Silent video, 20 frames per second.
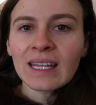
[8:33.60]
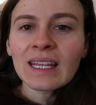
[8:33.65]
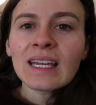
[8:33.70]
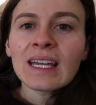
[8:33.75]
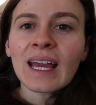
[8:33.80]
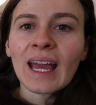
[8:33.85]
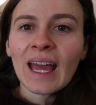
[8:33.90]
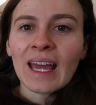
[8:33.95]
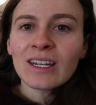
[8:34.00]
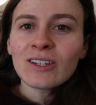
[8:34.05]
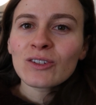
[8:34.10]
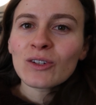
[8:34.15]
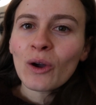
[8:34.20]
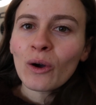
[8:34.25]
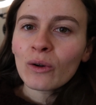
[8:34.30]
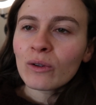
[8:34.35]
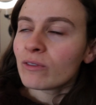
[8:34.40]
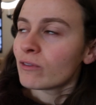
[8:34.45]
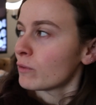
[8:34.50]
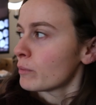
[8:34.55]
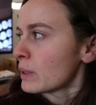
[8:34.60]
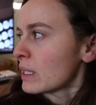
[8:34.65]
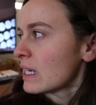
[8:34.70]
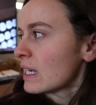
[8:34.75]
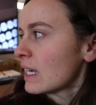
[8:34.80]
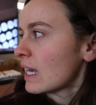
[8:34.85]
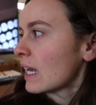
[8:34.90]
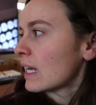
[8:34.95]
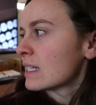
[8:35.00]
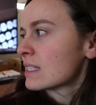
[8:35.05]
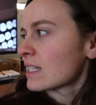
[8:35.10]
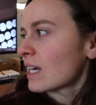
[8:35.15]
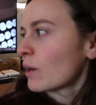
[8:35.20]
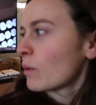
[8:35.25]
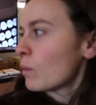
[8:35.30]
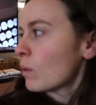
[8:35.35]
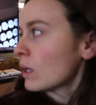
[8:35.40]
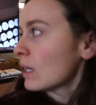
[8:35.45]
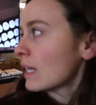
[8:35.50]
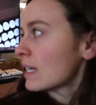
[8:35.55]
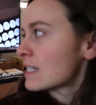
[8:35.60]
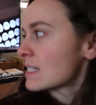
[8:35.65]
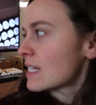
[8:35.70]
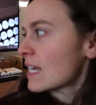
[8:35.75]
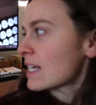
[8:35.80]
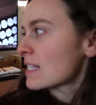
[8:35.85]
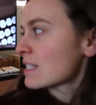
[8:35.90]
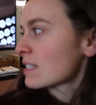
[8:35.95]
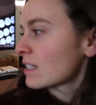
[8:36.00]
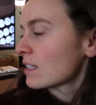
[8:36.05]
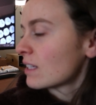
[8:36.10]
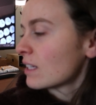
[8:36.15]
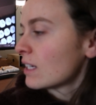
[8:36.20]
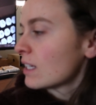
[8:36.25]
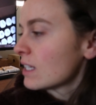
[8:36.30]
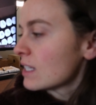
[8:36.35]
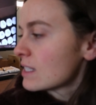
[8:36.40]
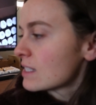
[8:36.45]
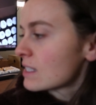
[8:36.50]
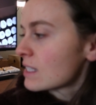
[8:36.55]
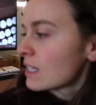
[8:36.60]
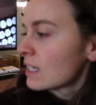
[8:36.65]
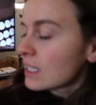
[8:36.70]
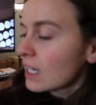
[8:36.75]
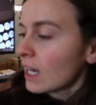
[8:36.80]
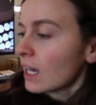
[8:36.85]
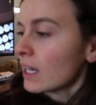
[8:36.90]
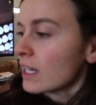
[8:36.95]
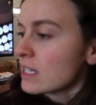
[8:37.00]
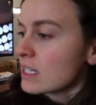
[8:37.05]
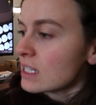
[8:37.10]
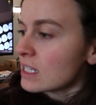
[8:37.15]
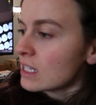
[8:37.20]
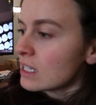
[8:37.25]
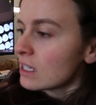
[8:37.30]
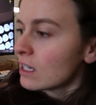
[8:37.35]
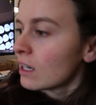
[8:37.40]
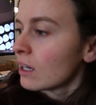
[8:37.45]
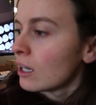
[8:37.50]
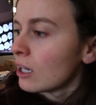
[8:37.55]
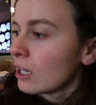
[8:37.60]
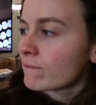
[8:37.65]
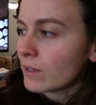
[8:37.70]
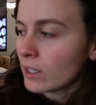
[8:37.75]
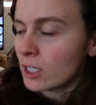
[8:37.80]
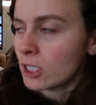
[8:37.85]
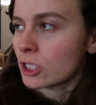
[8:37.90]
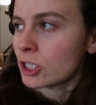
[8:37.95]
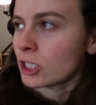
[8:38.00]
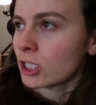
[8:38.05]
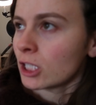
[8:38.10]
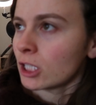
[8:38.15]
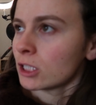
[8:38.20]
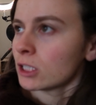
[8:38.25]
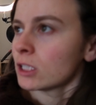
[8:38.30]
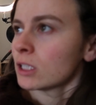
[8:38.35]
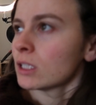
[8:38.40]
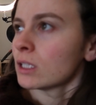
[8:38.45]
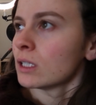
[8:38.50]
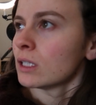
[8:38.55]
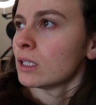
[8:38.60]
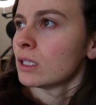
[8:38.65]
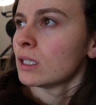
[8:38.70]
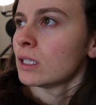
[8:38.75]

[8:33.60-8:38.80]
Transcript: I think end goal for me is I want a desk that is tidy, functional,